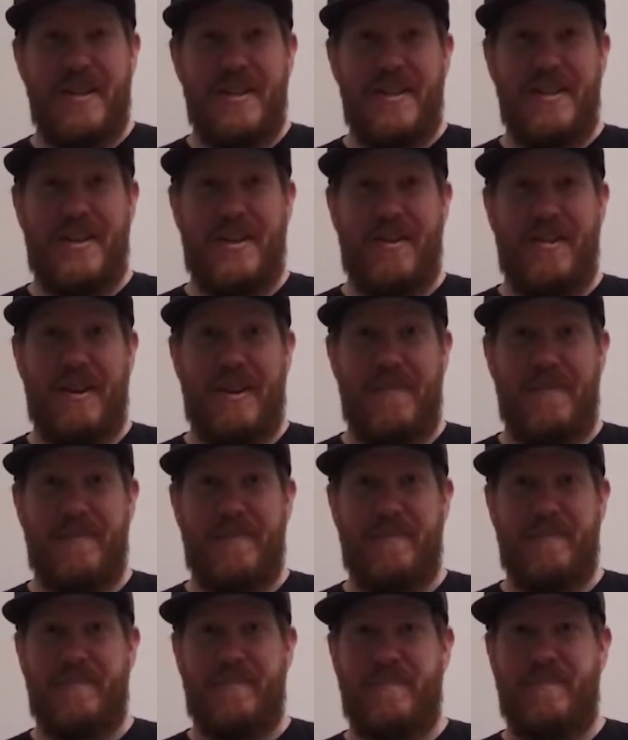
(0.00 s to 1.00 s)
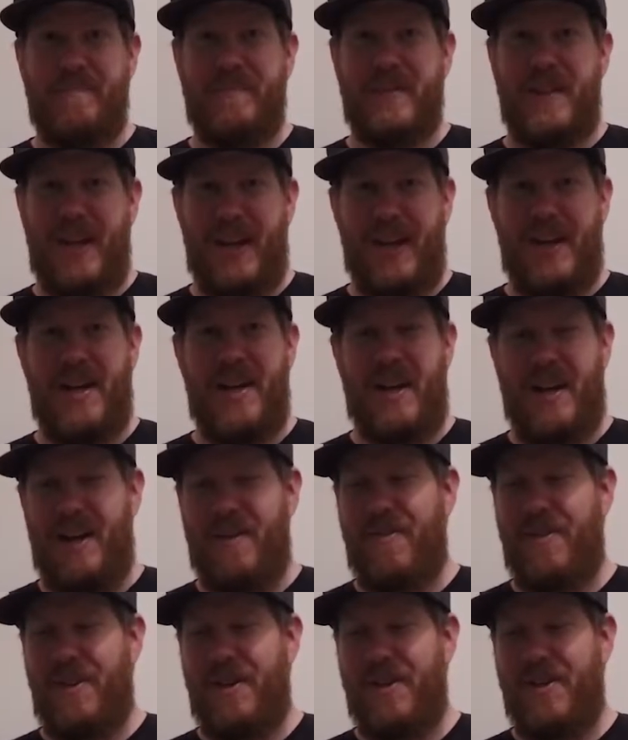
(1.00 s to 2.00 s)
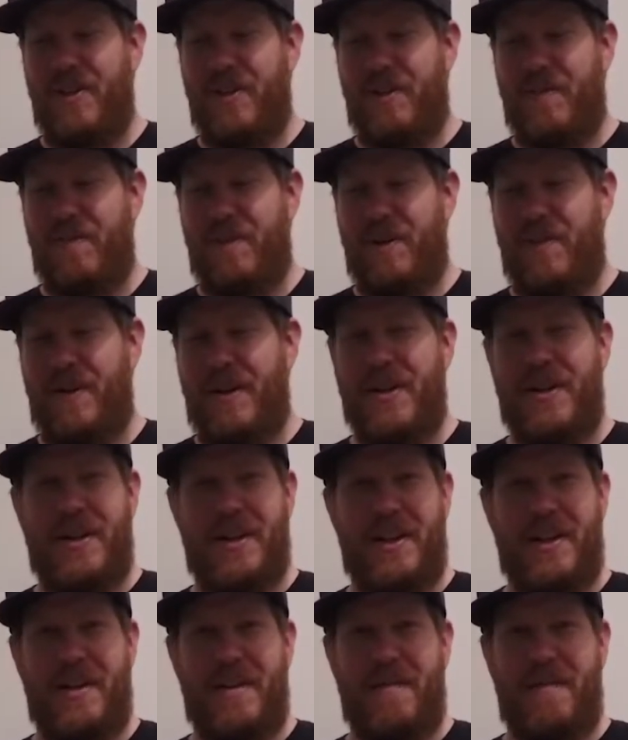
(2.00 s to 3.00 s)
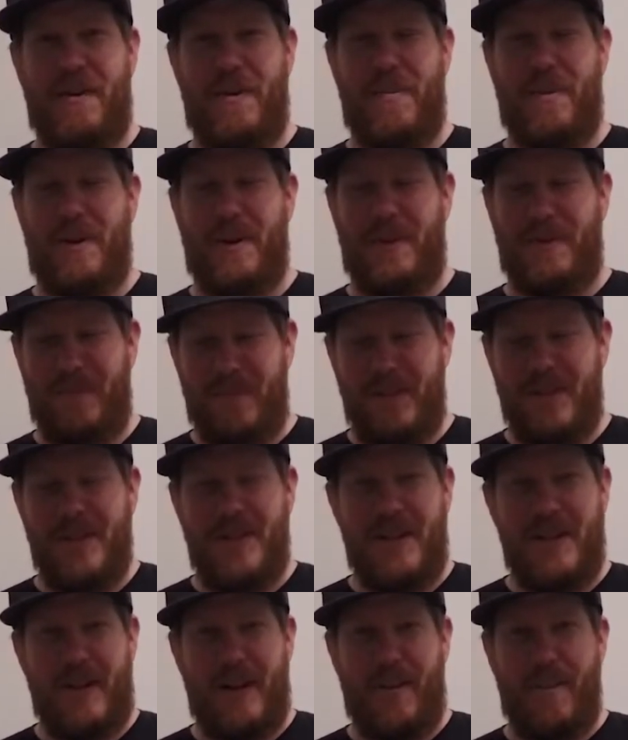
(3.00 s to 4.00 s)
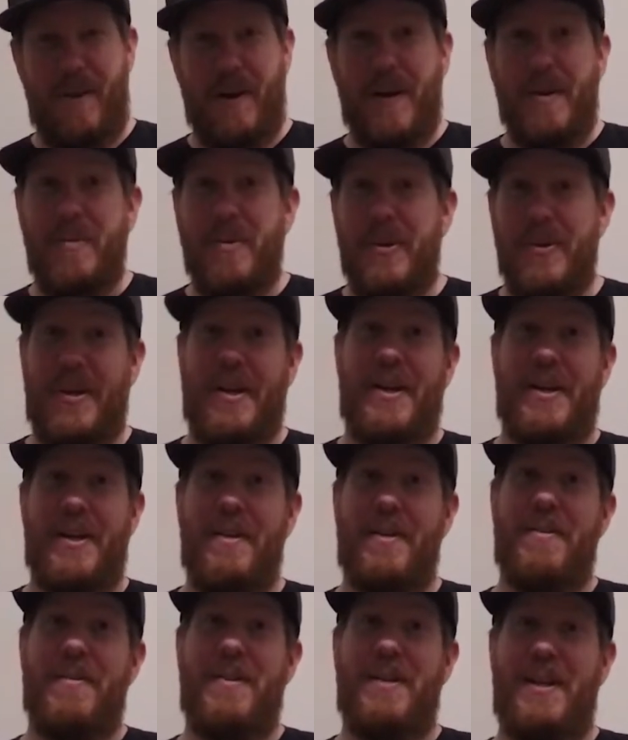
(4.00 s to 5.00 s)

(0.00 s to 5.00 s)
So yeah, I really should have probably got the footprint, and I probably will get it,